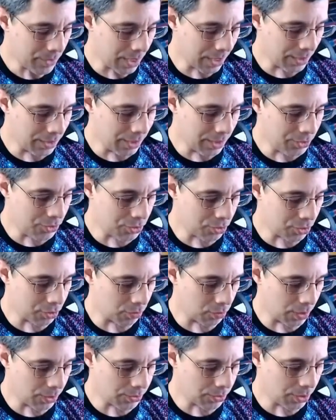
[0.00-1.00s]
The Sugar
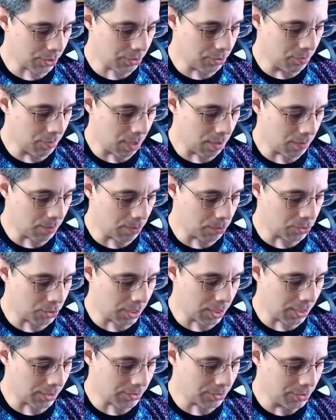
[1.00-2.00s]
Rusk Umaibo
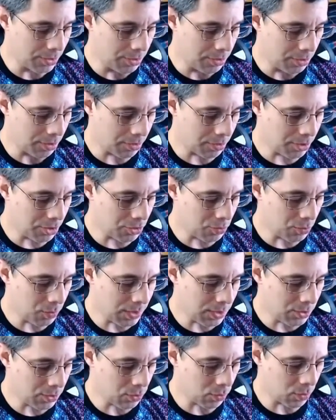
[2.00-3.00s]
snacks are the
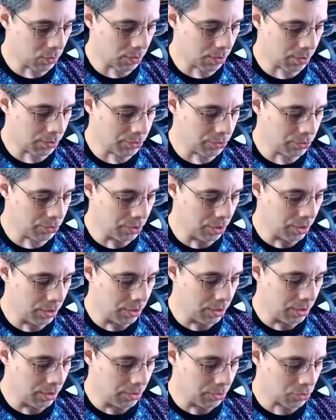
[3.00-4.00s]
sweetest corn
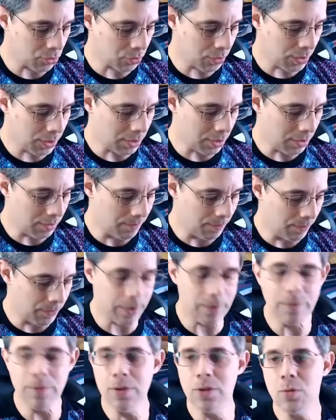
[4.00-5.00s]
treat
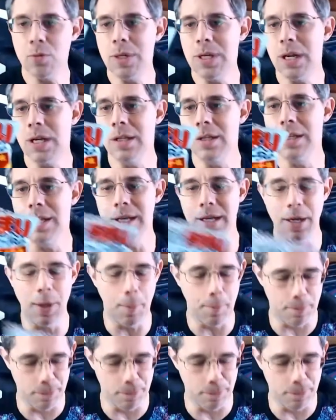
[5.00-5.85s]
of the sweet holiday.